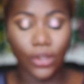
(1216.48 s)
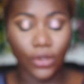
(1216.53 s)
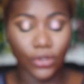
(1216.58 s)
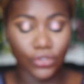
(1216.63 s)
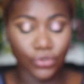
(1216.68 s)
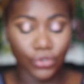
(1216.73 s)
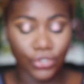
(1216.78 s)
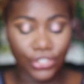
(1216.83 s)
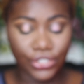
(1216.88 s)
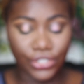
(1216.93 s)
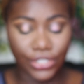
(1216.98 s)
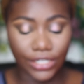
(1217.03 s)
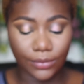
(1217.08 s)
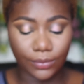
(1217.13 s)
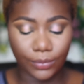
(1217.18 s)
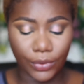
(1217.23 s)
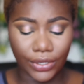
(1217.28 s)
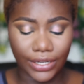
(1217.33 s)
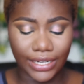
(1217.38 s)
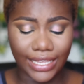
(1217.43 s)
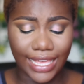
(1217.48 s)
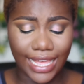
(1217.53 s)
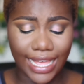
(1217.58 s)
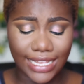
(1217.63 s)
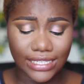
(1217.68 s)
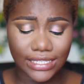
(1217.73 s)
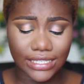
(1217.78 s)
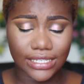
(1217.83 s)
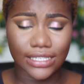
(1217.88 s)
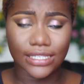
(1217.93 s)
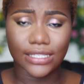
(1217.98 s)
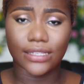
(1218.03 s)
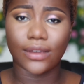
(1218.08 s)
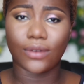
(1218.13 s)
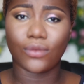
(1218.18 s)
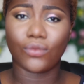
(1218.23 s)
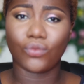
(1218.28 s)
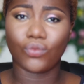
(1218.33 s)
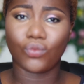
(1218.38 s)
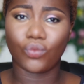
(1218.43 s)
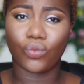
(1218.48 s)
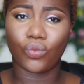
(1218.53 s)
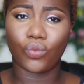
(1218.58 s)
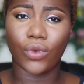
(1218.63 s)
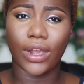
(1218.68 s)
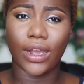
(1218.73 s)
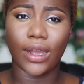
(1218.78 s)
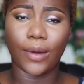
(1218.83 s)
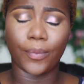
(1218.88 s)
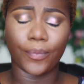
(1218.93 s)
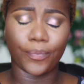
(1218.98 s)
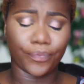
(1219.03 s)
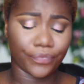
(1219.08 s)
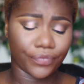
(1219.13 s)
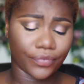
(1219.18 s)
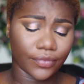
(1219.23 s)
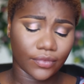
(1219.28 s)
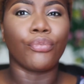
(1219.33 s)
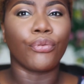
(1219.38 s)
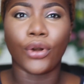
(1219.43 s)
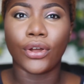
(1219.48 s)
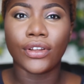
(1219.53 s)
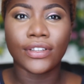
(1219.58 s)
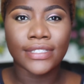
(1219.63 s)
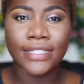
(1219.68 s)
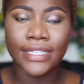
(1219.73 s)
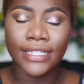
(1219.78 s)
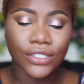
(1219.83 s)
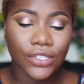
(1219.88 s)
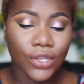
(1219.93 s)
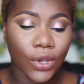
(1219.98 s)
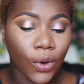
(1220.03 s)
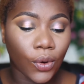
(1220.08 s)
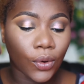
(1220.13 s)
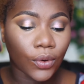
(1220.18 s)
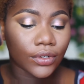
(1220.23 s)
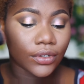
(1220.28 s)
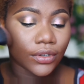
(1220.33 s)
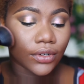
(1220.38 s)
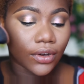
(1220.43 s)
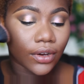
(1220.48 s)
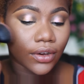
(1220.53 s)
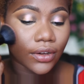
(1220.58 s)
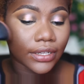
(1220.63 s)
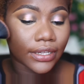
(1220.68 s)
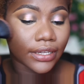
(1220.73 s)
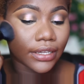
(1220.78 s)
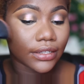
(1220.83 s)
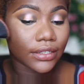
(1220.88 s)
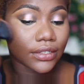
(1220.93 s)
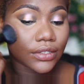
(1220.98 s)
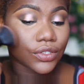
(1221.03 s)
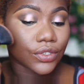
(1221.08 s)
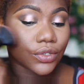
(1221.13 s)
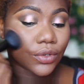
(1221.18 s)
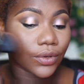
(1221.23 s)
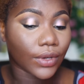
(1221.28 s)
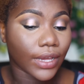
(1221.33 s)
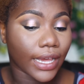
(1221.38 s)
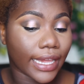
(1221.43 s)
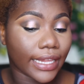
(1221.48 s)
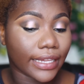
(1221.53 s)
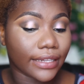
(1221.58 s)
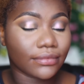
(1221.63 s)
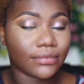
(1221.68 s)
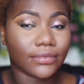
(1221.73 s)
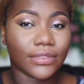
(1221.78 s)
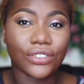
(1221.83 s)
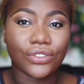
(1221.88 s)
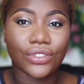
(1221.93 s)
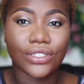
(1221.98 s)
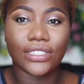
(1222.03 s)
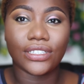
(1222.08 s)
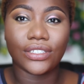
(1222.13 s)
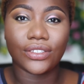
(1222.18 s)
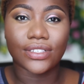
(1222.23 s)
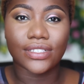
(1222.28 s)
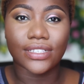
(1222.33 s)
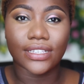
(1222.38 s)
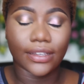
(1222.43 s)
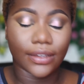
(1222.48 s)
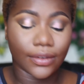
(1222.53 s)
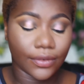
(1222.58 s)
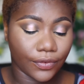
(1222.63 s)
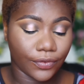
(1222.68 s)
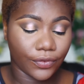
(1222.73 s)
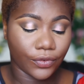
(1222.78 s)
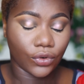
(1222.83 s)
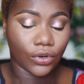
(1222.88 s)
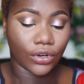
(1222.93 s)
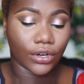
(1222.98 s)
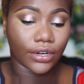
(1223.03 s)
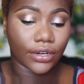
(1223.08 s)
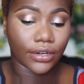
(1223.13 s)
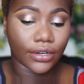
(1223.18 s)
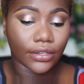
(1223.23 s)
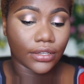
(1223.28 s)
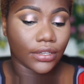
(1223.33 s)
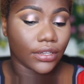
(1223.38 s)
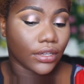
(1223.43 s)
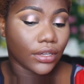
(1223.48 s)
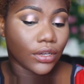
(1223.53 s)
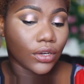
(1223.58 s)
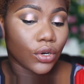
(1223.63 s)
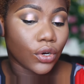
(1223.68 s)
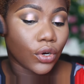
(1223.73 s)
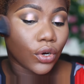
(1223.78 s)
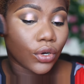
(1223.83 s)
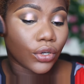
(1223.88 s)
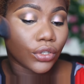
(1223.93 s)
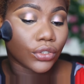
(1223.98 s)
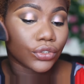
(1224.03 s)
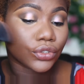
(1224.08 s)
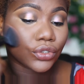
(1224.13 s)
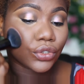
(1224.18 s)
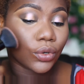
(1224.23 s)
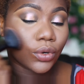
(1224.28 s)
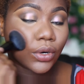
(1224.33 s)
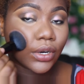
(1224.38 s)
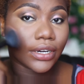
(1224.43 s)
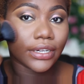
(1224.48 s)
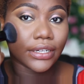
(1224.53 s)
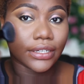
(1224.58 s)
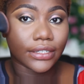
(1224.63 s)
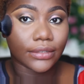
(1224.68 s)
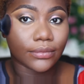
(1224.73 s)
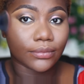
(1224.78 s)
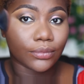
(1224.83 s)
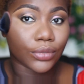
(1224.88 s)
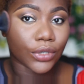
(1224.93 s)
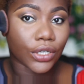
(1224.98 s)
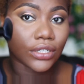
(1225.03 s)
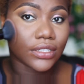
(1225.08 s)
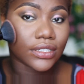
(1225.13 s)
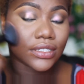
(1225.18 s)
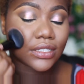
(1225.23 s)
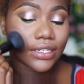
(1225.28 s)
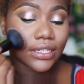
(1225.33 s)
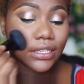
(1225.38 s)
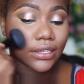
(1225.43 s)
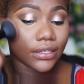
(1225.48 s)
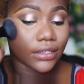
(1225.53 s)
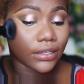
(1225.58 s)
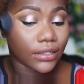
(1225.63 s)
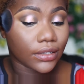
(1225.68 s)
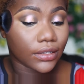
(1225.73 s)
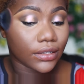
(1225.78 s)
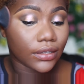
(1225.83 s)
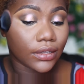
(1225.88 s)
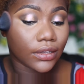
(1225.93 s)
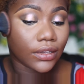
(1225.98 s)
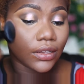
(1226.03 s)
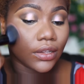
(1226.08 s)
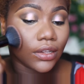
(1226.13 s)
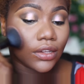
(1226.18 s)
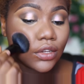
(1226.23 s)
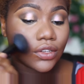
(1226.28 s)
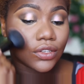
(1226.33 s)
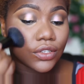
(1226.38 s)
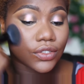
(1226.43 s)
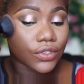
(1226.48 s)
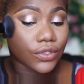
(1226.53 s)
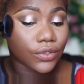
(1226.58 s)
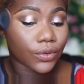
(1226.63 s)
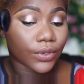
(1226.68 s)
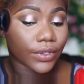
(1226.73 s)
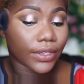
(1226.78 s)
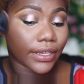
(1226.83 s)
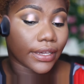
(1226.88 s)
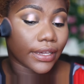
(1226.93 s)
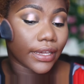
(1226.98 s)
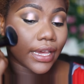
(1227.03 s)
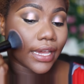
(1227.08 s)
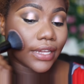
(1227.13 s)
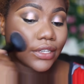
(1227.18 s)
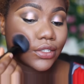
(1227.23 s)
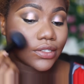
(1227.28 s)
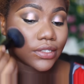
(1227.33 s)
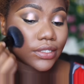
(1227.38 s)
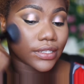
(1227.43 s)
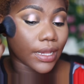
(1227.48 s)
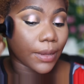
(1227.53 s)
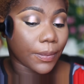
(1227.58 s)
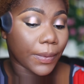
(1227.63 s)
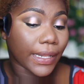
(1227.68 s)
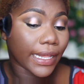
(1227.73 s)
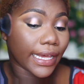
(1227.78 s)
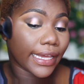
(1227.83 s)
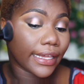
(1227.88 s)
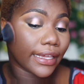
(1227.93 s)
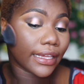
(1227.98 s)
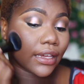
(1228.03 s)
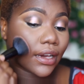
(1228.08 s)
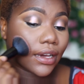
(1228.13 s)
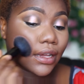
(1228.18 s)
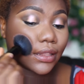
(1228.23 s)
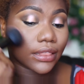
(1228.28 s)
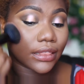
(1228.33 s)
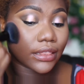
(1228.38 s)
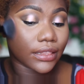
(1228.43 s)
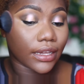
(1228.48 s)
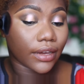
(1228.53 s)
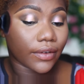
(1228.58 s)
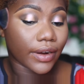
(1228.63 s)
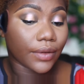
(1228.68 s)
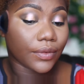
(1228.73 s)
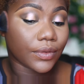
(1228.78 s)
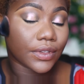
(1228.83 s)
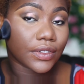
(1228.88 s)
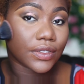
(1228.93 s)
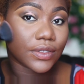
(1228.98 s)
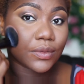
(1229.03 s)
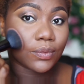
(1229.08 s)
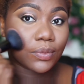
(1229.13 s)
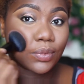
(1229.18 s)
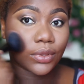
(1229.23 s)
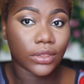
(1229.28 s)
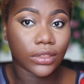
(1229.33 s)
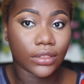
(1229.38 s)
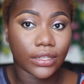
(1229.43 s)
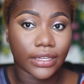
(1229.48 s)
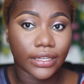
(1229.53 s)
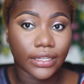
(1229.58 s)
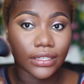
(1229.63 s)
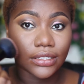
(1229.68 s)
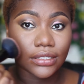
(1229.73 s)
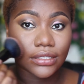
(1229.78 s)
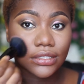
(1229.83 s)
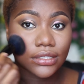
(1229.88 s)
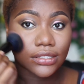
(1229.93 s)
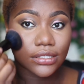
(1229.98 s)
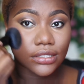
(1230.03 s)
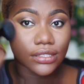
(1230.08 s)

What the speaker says: contour shade, but it has this bronzy tone on it, so I literally use it for contour and bronzing. So yeah, I just apply it around this place,